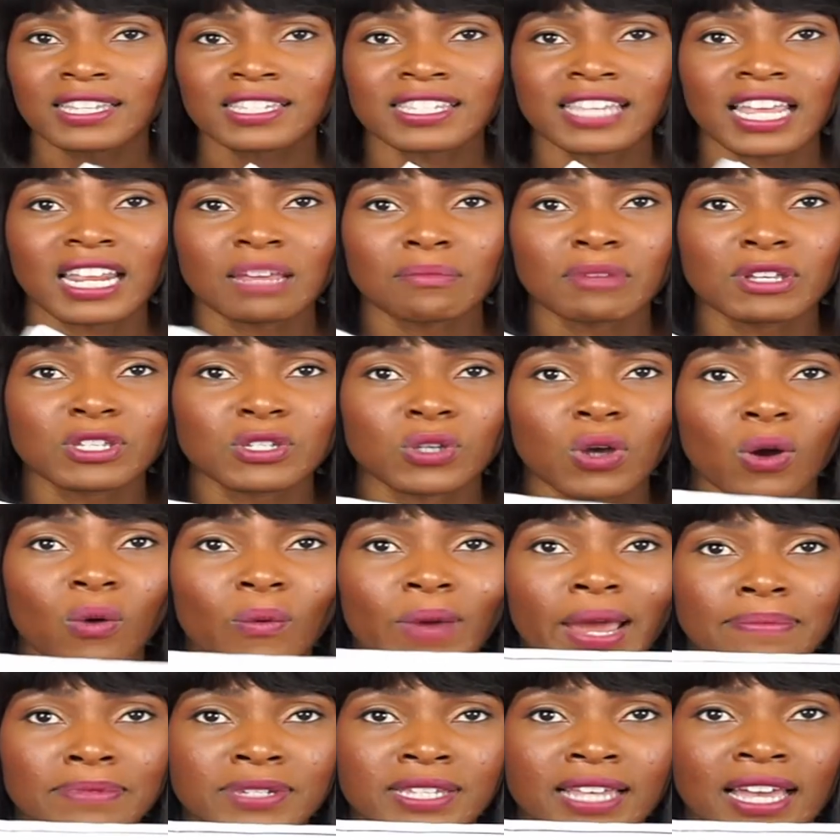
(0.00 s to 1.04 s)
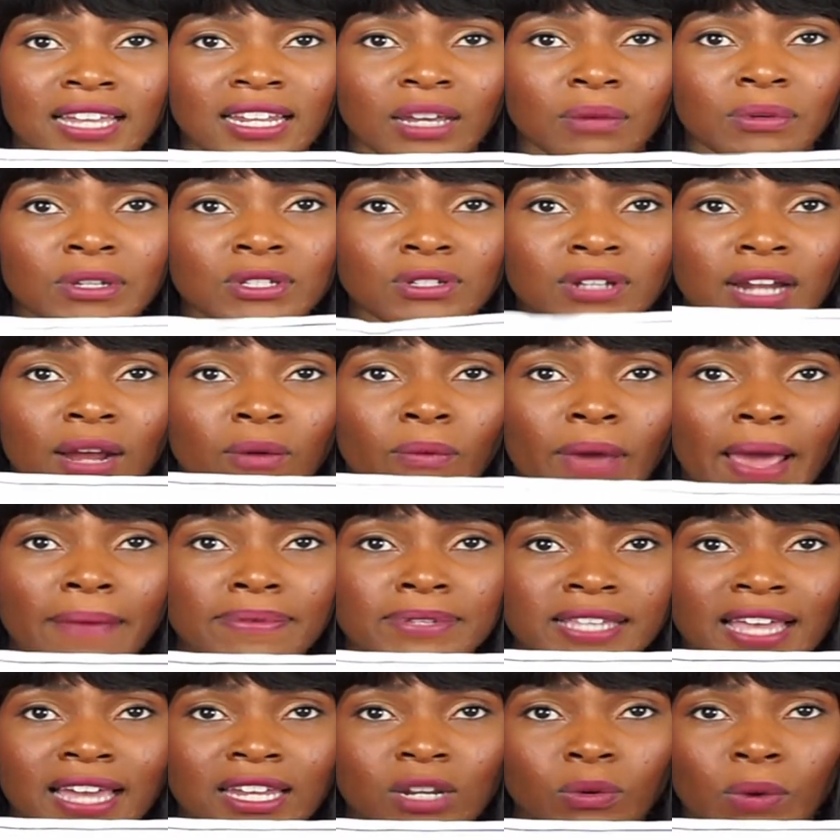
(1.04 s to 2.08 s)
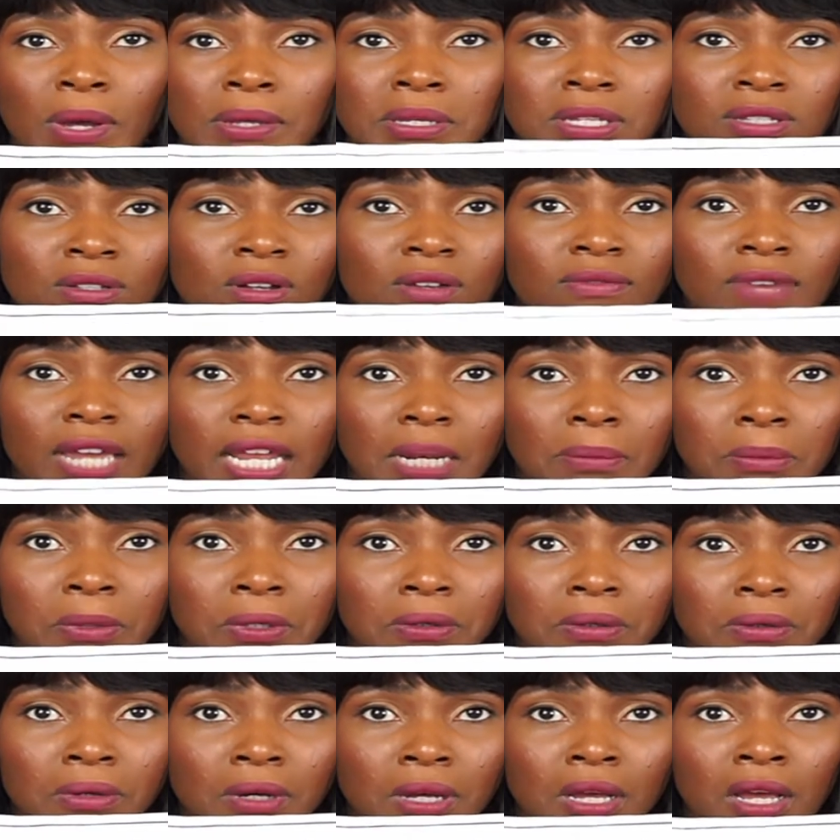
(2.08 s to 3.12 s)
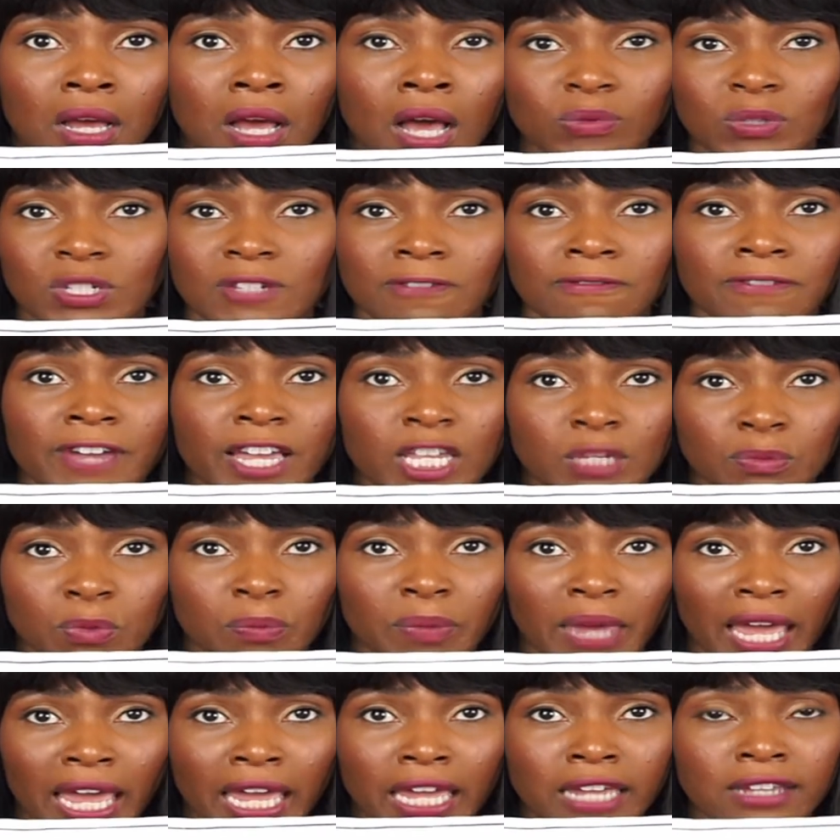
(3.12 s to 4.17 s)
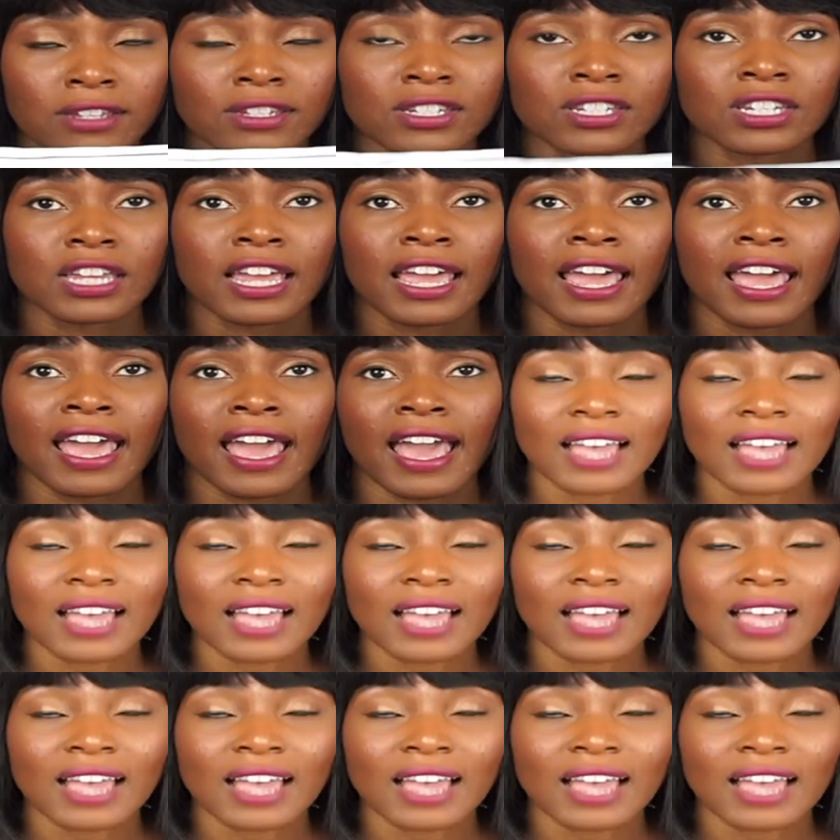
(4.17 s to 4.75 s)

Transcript: Sending me to a website. I went to that website, the website was not available. It was a Facebook page.